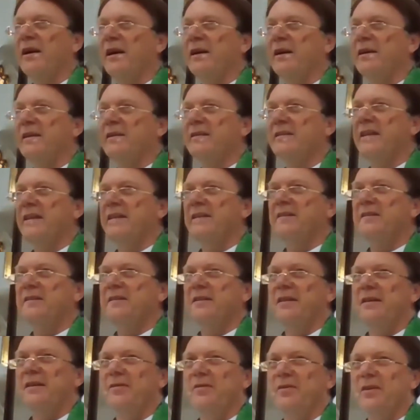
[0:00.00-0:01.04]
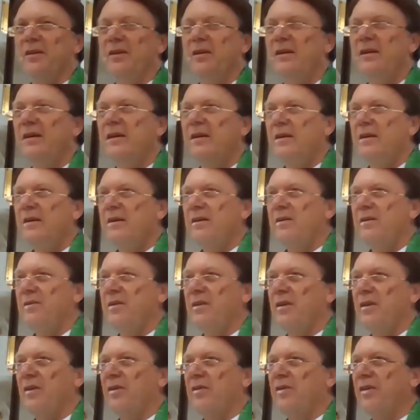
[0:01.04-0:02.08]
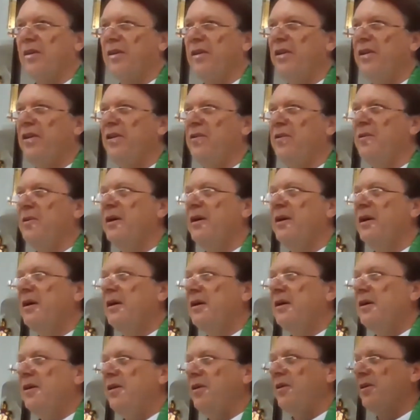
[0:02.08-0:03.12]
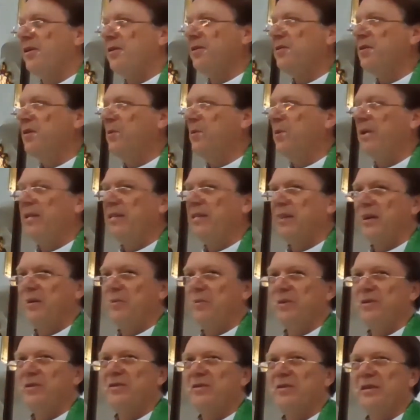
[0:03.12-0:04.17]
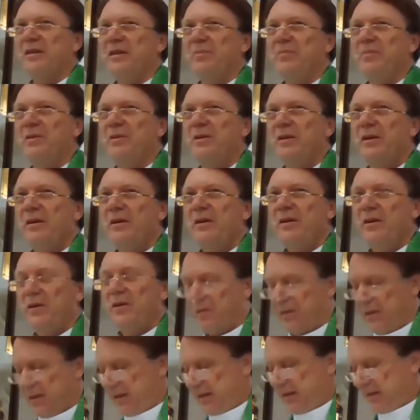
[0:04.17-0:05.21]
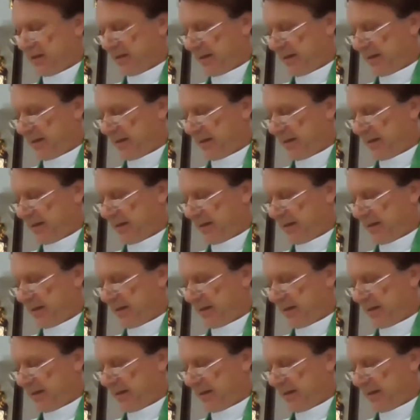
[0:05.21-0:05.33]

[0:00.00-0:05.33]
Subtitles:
had a tent to live in, who no longer knew not where they would sleep or eat